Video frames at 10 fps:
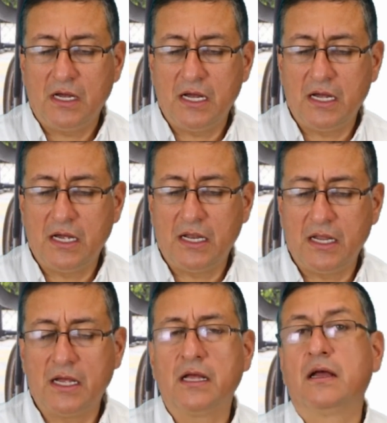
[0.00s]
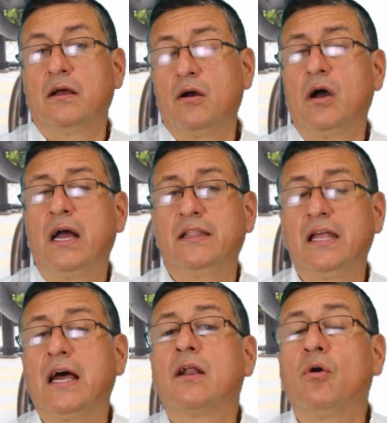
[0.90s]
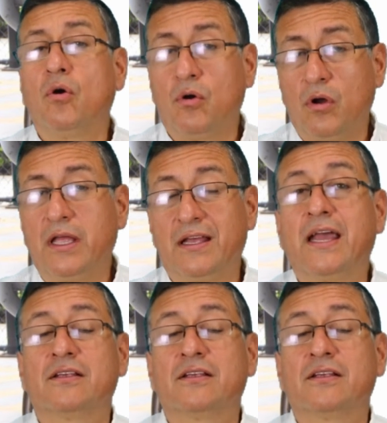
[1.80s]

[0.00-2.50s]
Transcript: And uh, there are all, oh,